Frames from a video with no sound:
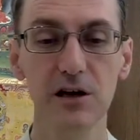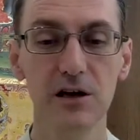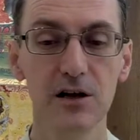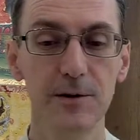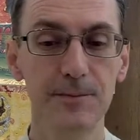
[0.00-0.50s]

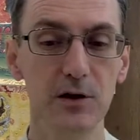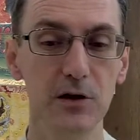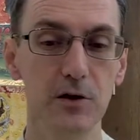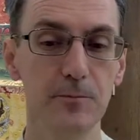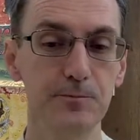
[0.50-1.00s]

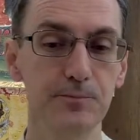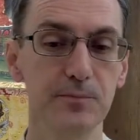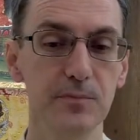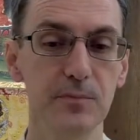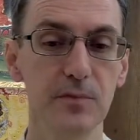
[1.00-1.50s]

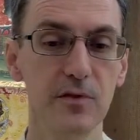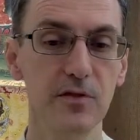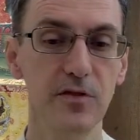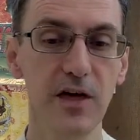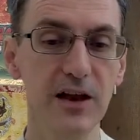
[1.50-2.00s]

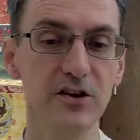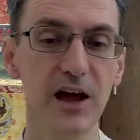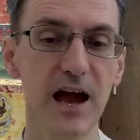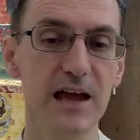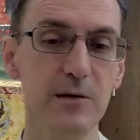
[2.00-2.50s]
that
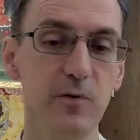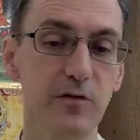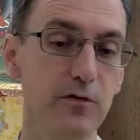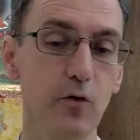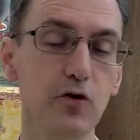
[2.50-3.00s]
day
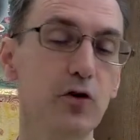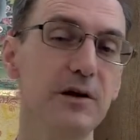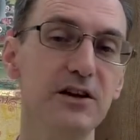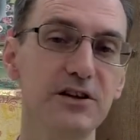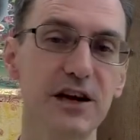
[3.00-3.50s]
before your
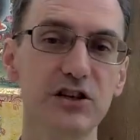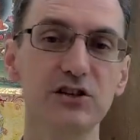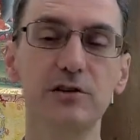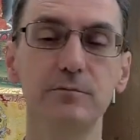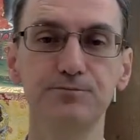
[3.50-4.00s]
meditation,
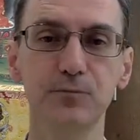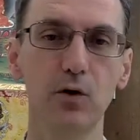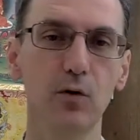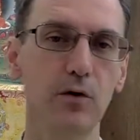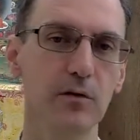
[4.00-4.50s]

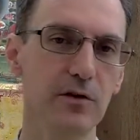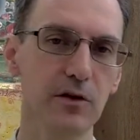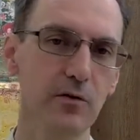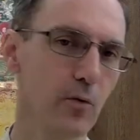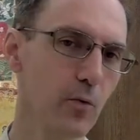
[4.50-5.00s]
or the
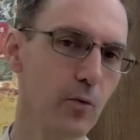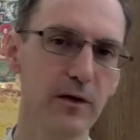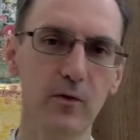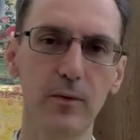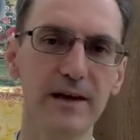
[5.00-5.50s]

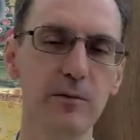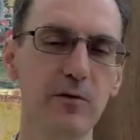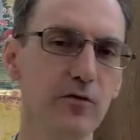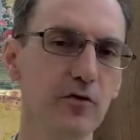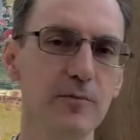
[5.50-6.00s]
week before
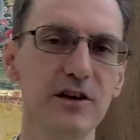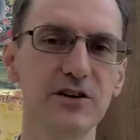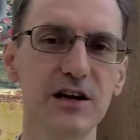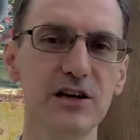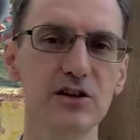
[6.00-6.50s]
your
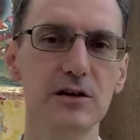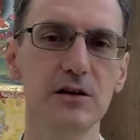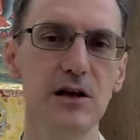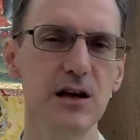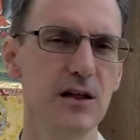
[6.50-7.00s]
meditation,
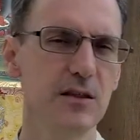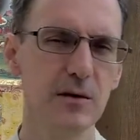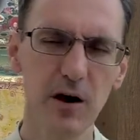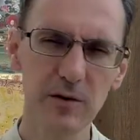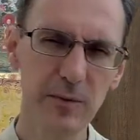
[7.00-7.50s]
there might have
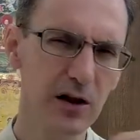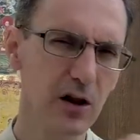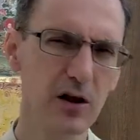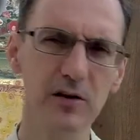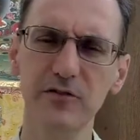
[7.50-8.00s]
been a lot of
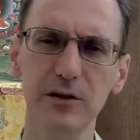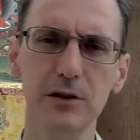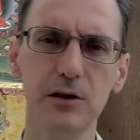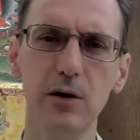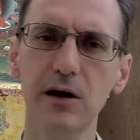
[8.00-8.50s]
things
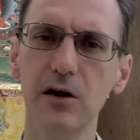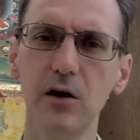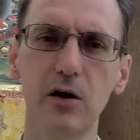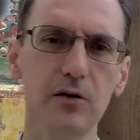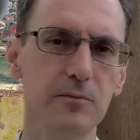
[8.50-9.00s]
going on.
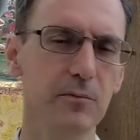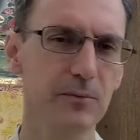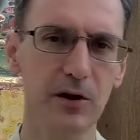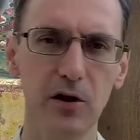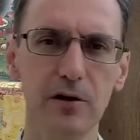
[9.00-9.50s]
There might have been a
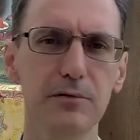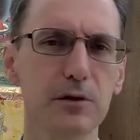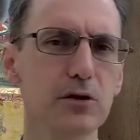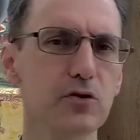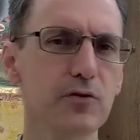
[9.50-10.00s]
lot of
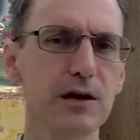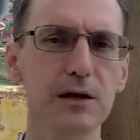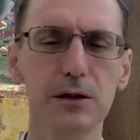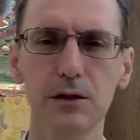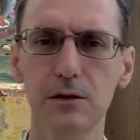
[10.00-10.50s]

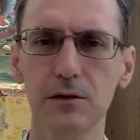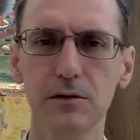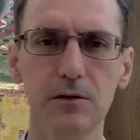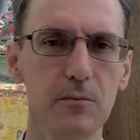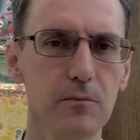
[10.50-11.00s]
stress,
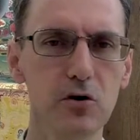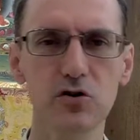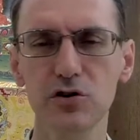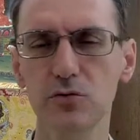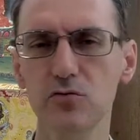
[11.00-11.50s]

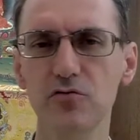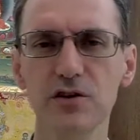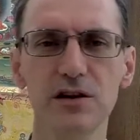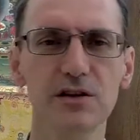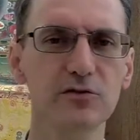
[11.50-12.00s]
emotional
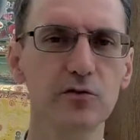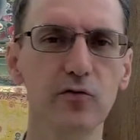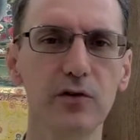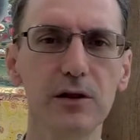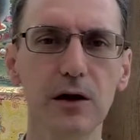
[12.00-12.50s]
things, and all these
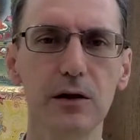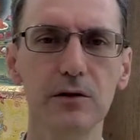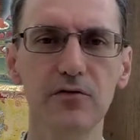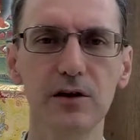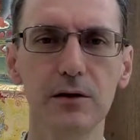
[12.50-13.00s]
kinds of
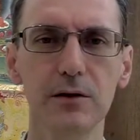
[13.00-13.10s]
things.